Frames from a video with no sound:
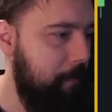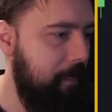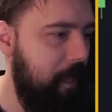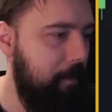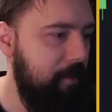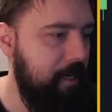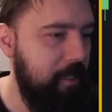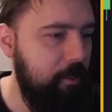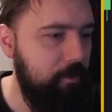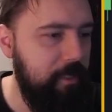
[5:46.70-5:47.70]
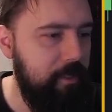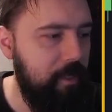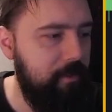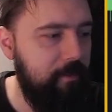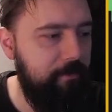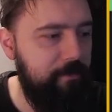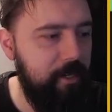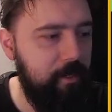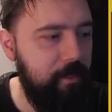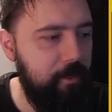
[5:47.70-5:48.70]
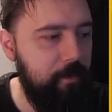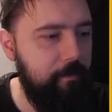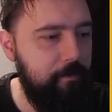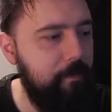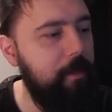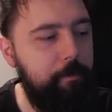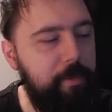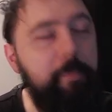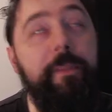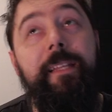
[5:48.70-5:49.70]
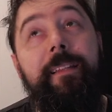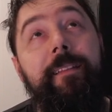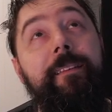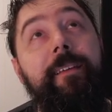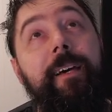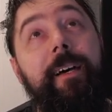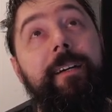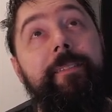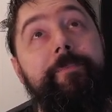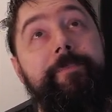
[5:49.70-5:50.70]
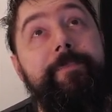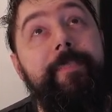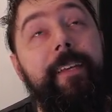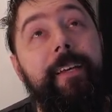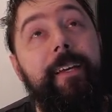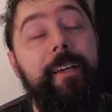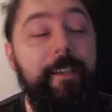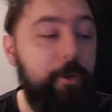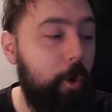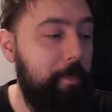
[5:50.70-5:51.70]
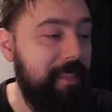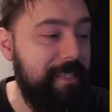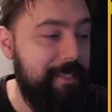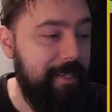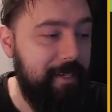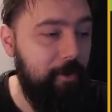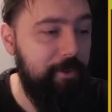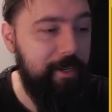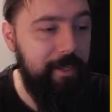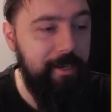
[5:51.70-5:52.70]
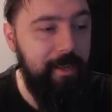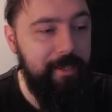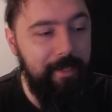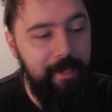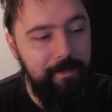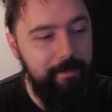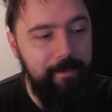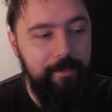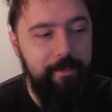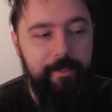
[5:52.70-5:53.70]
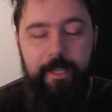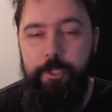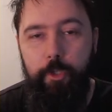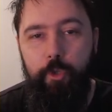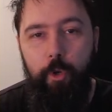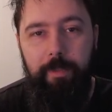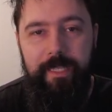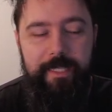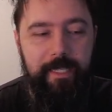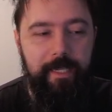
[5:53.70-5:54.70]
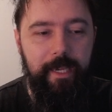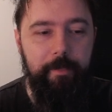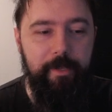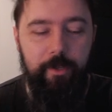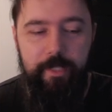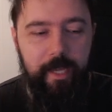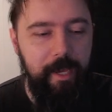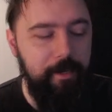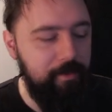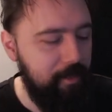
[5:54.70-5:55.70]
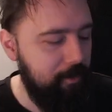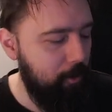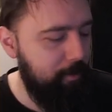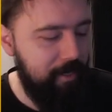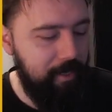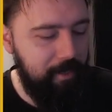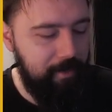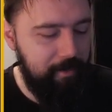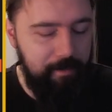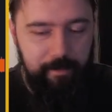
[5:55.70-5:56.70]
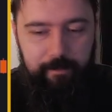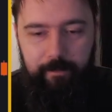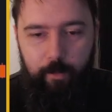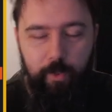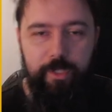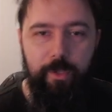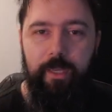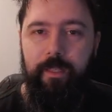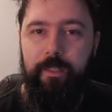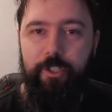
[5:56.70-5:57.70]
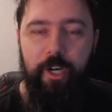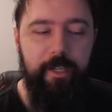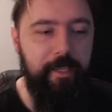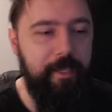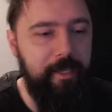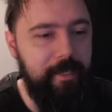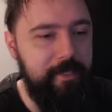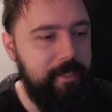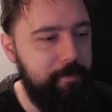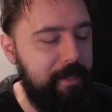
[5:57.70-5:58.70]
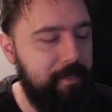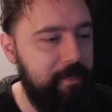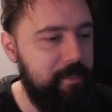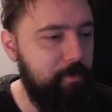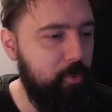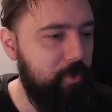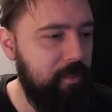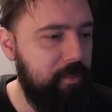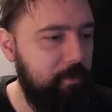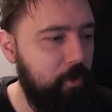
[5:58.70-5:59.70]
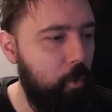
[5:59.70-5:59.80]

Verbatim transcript: i mean you did not fear people didn't uh, go ballistic over here like uh, they shouldn't go ballistic again because i don't think nobody uh, who is doing the charting is expecting this bull run to be